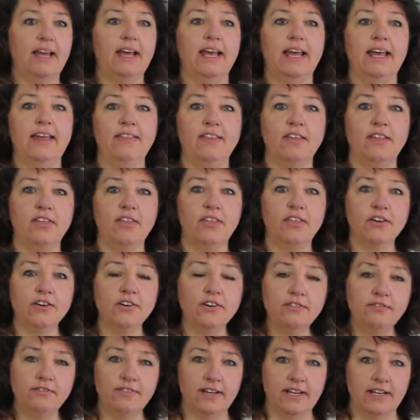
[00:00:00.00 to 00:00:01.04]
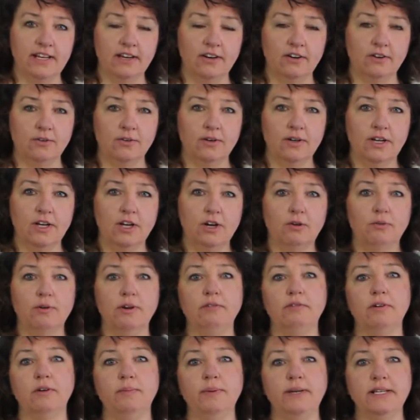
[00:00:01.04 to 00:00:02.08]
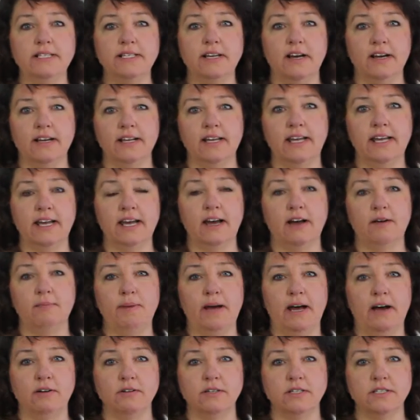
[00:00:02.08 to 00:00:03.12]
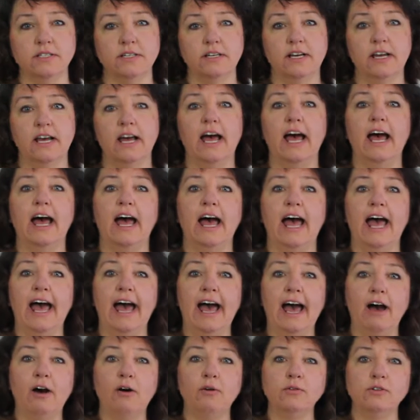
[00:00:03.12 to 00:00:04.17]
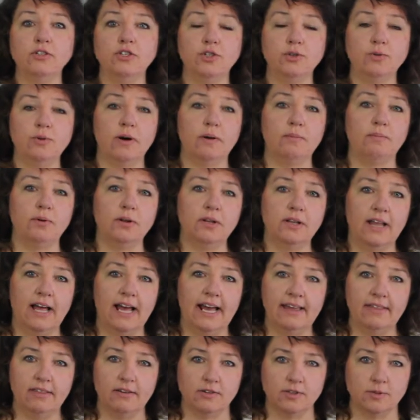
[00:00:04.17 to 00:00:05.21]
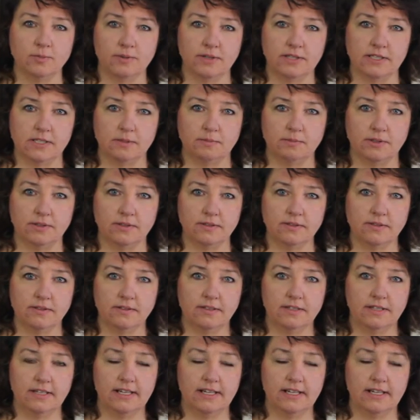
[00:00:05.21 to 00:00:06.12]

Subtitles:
In the third video, we will be talking about how to apply those principles.